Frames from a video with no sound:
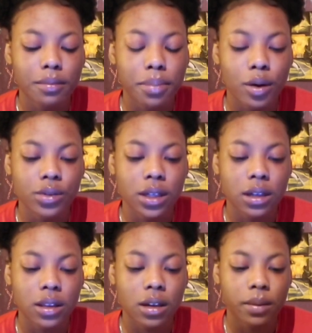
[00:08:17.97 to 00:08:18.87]
post
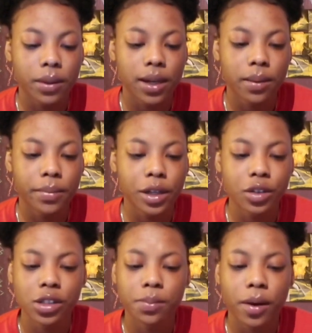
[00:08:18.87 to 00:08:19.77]
anything up here, but you
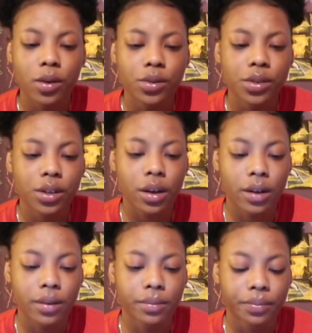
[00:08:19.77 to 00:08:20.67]
just post,
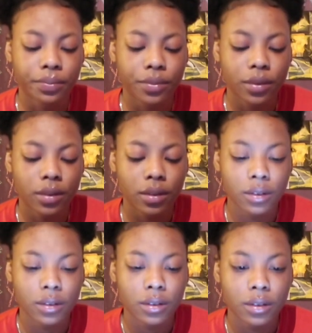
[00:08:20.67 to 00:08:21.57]
um,
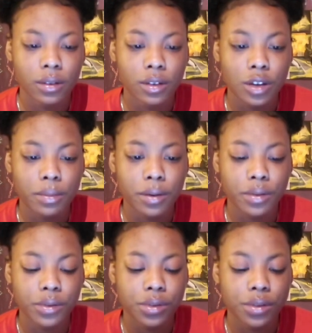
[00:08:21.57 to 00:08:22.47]
you can
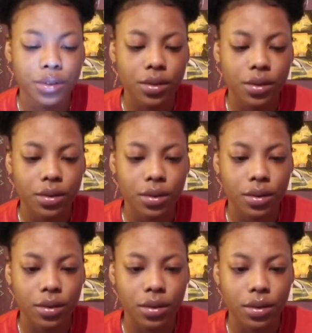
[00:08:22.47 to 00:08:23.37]
post,
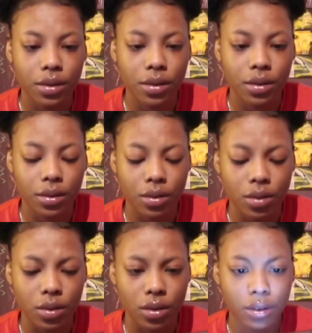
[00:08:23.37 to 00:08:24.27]

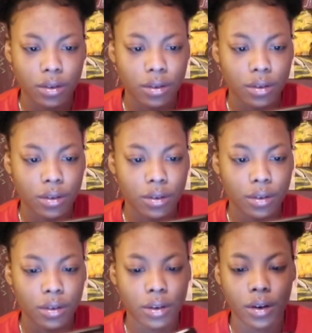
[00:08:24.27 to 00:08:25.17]
hold on,
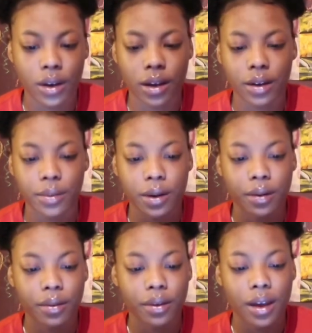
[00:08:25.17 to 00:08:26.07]
oh yeah, here we go.
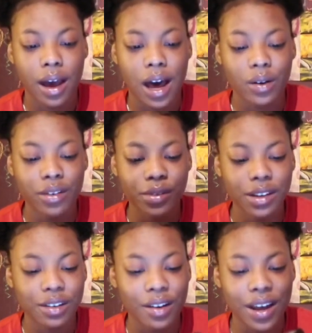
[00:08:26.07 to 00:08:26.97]
I don't even
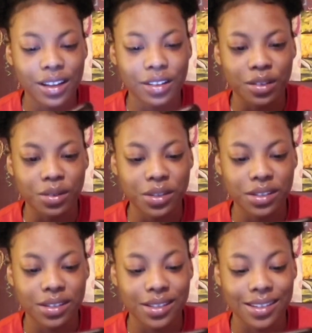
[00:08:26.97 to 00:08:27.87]
really know how to use
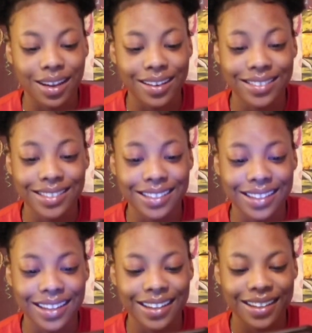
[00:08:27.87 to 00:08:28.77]
this, honestly,
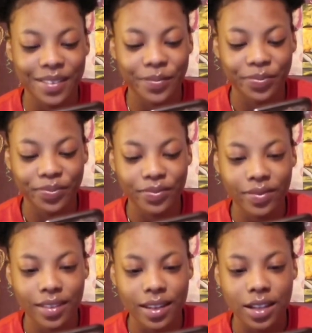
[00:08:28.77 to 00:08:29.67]
like,
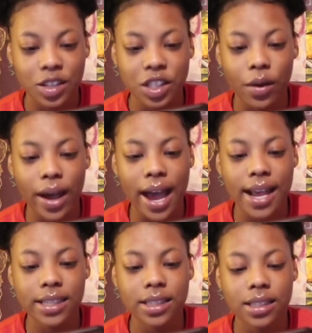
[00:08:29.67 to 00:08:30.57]
so it
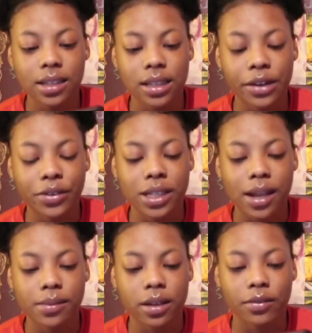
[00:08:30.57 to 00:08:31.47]
has different
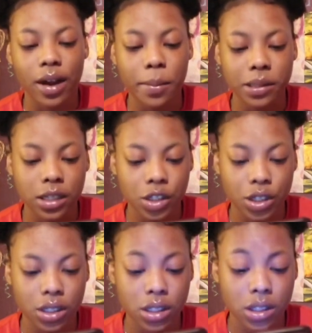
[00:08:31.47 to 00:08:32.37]
types of
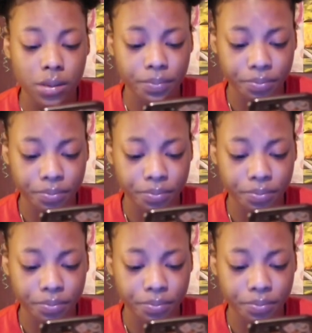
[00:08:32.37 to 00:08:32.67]
competitions,